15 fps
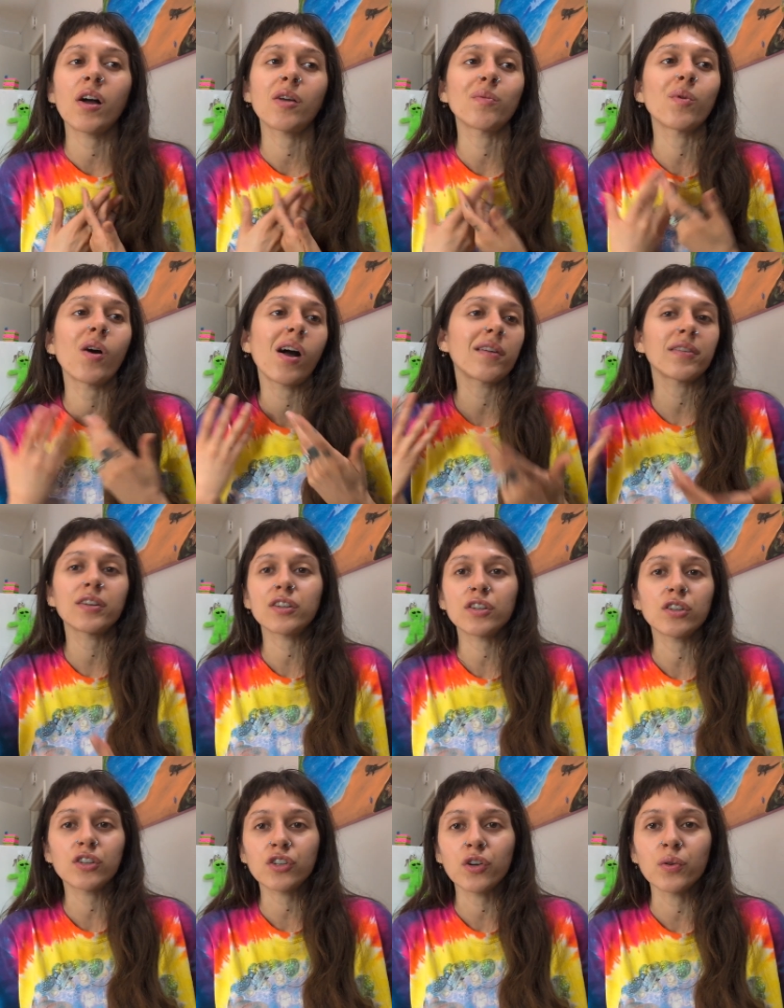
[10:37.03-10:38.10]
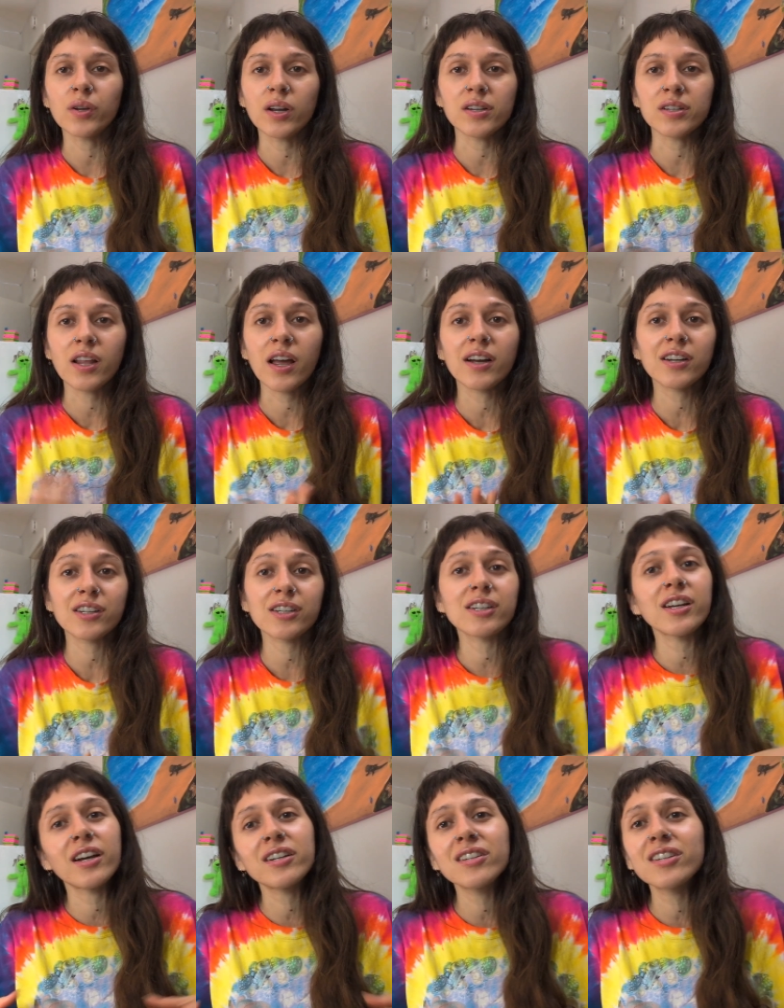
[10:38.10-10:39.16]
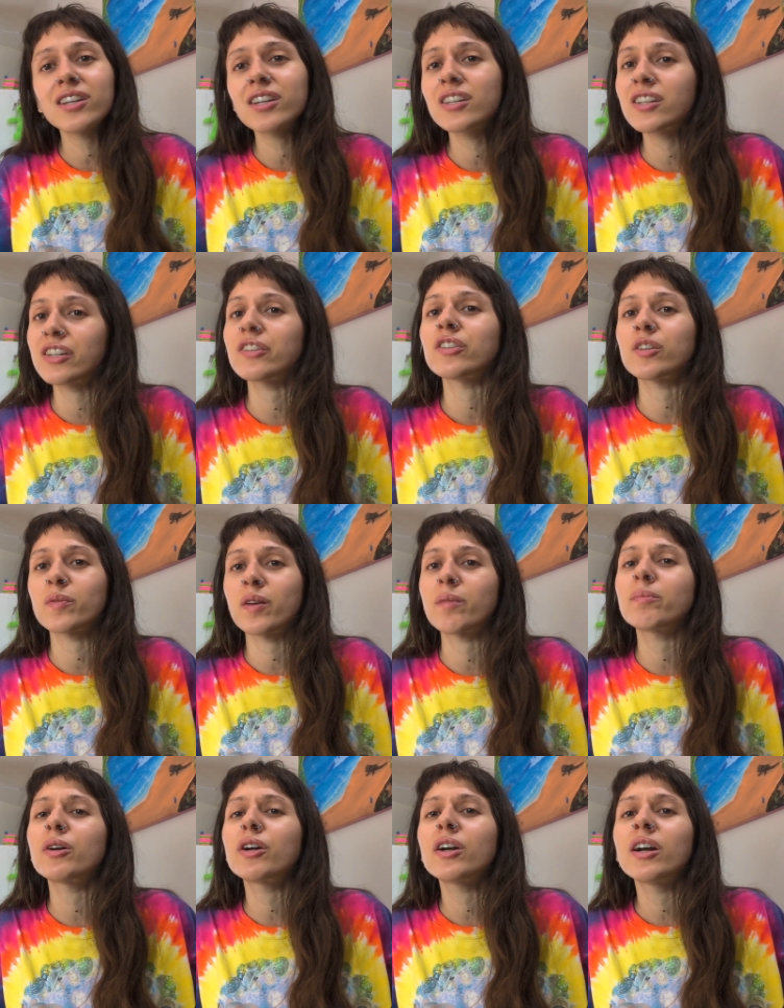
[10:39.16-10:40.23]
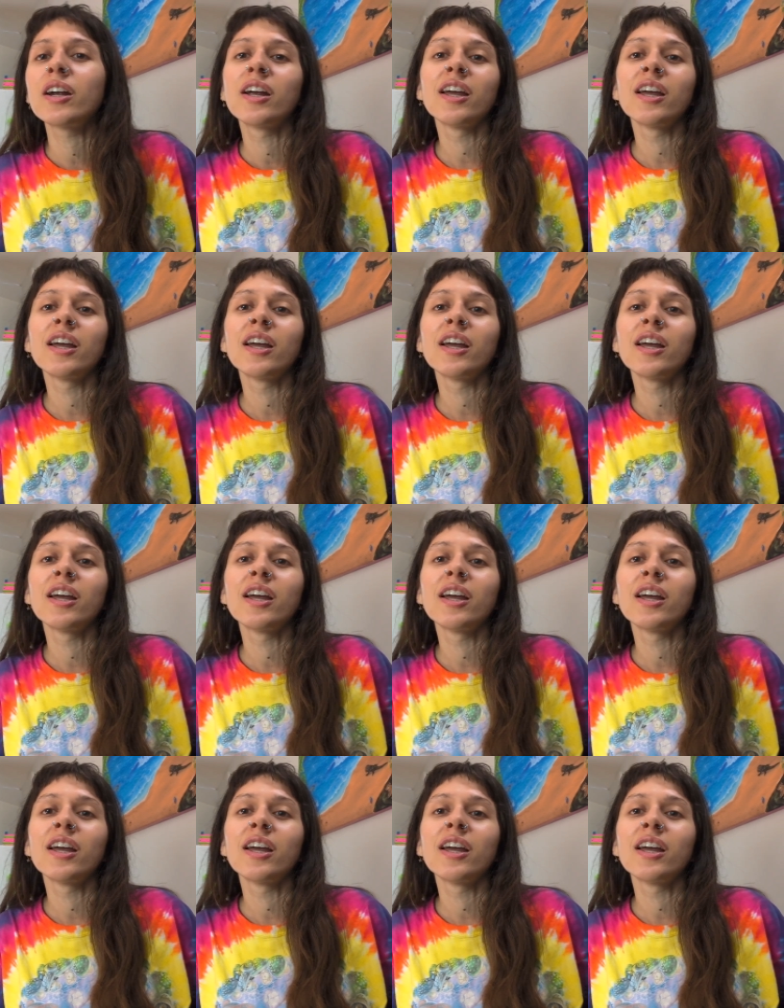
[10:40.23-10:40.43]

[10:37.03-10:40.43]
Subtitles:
I will obviously show you guys that, because it technically is still September.